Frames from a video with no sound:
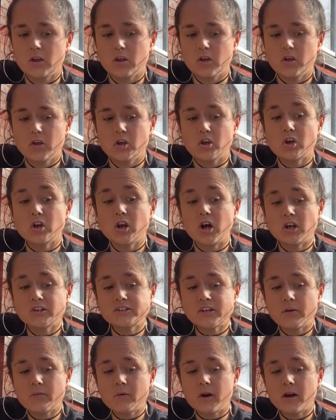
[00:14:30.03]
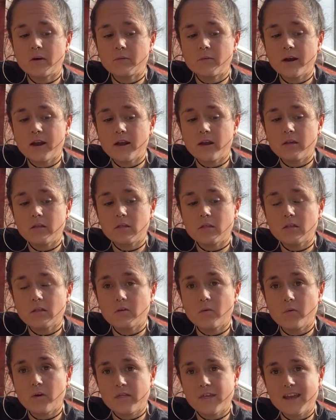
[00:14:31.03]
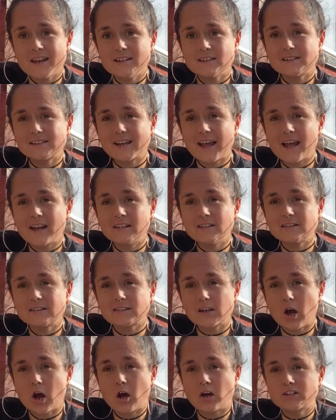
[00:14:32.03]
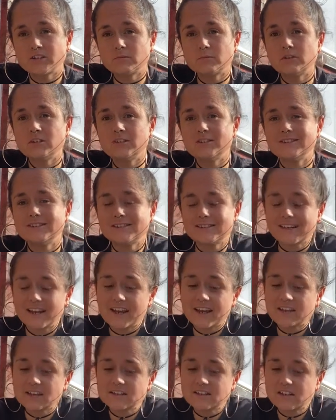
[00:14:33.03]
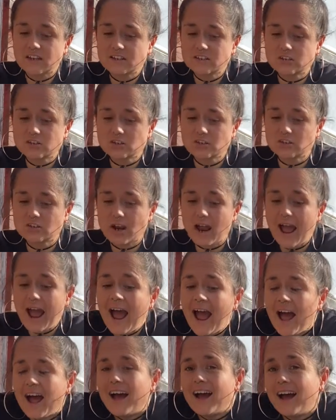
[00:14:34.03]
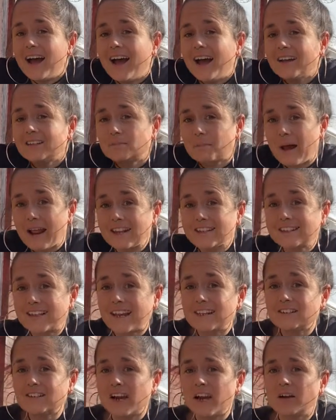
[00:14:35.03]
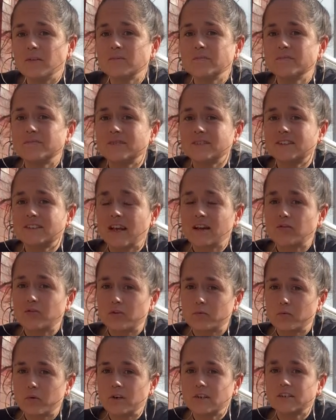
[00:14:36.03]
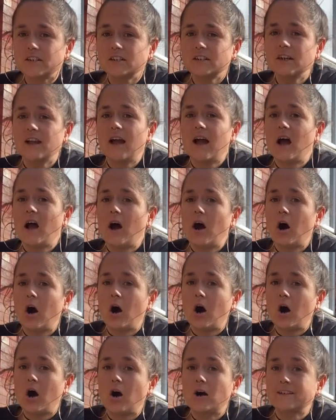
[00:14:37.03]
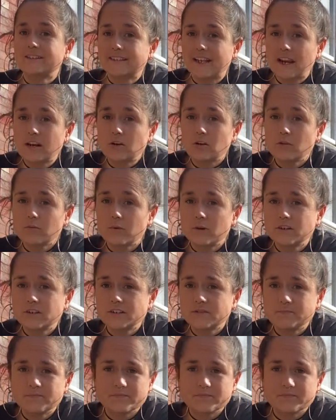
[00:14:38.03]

You can also work with incense or smudging sticks such as Palo Santo, sacred wood, or sandalwood.